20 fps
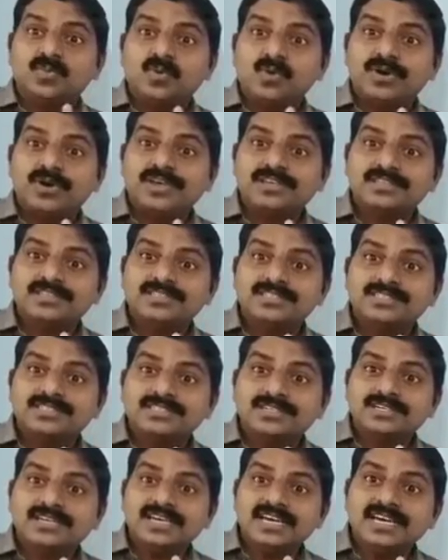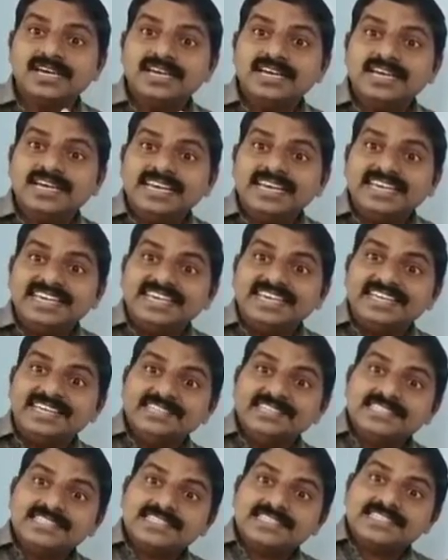points
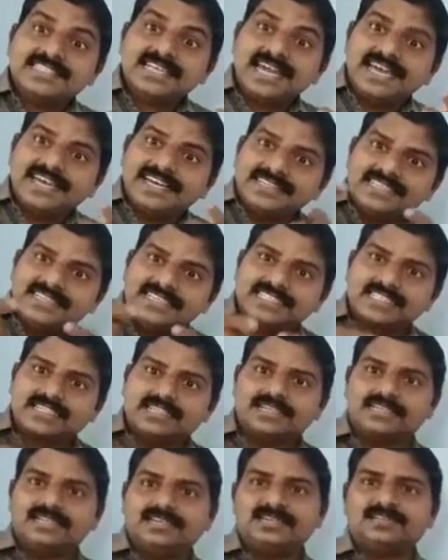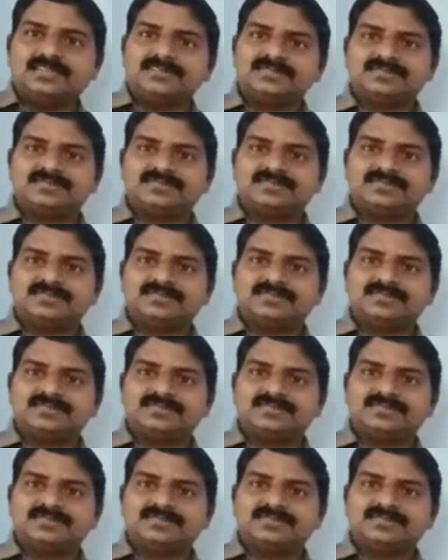inside the circle.